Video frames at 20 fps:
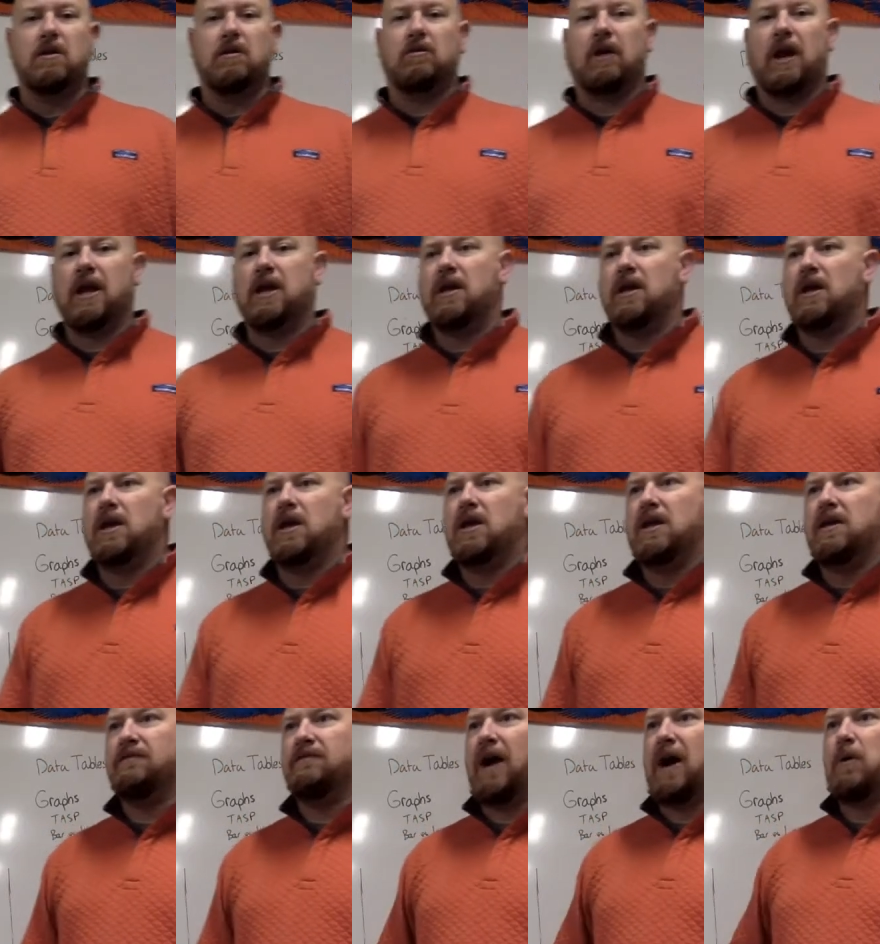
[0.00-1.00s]
right?
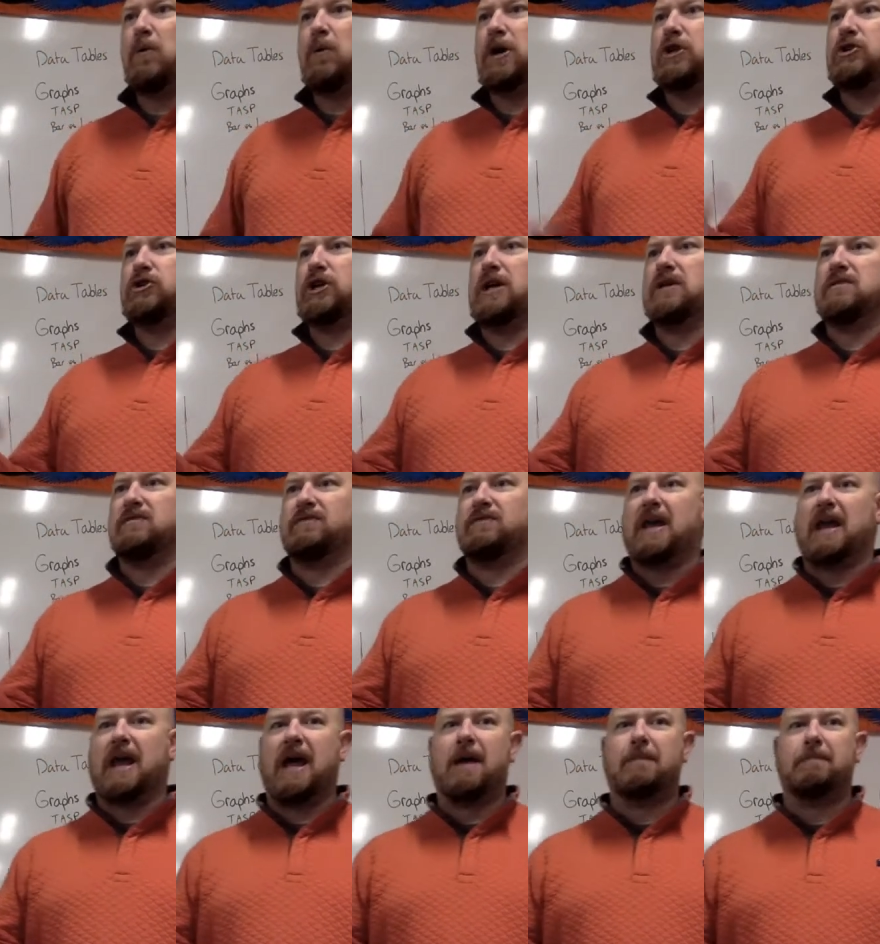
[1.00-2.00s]
If that
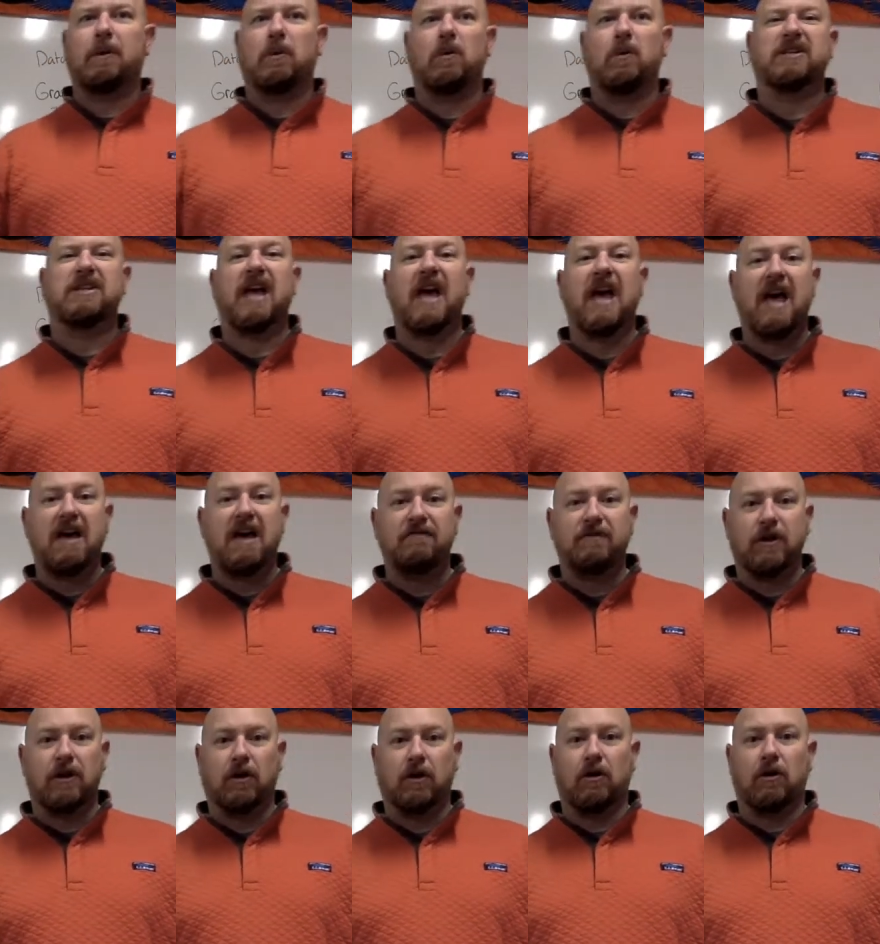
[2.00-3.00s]
apple was
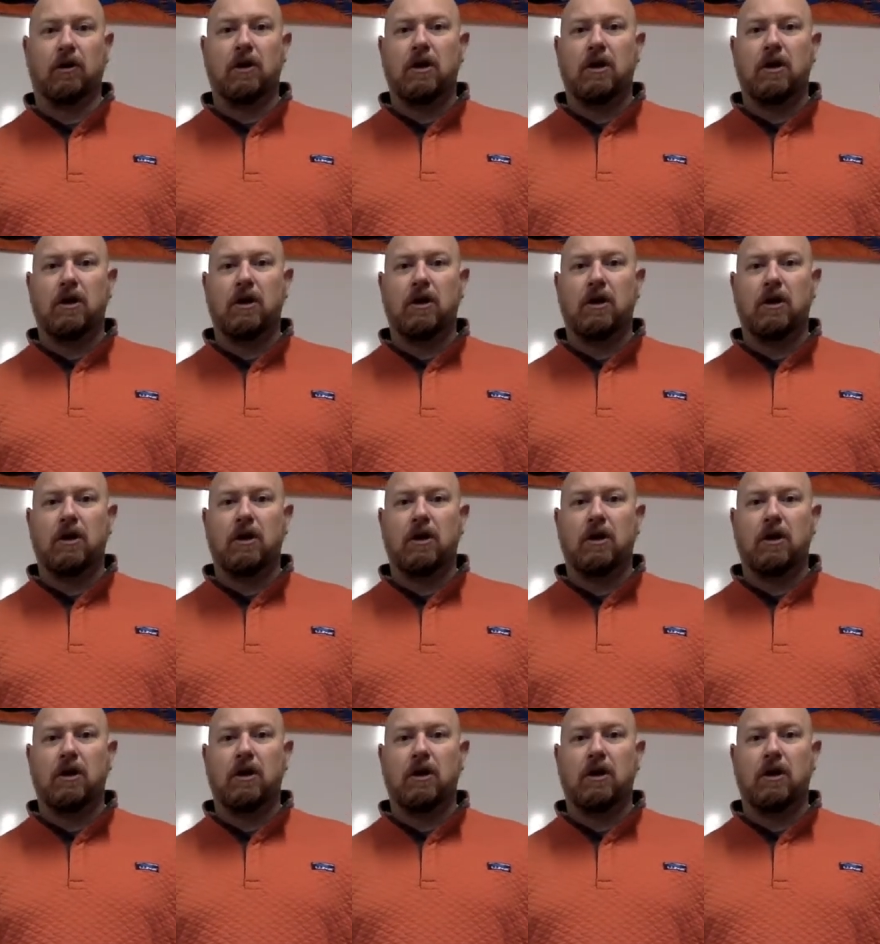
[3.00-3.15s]
heavier,